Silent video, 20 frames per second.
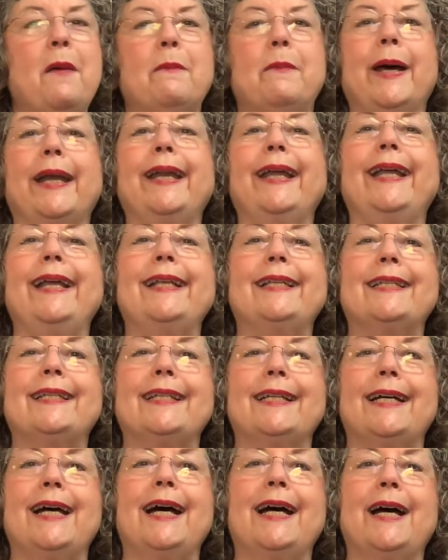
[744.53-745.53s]
but
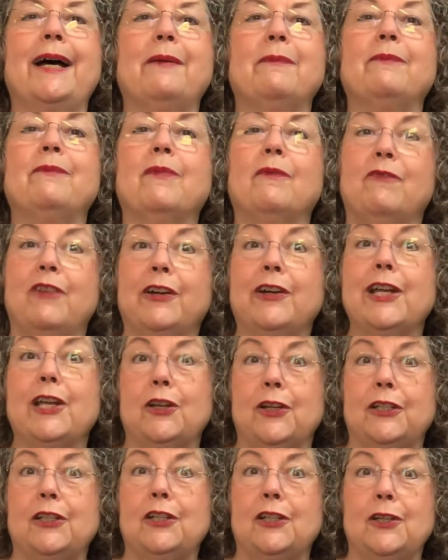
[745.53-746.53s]
it's very
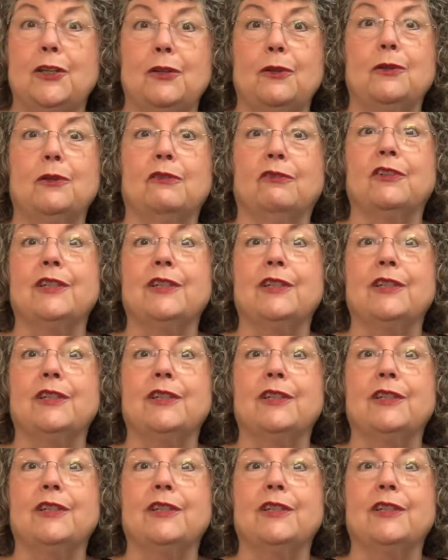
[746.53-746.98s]
good to use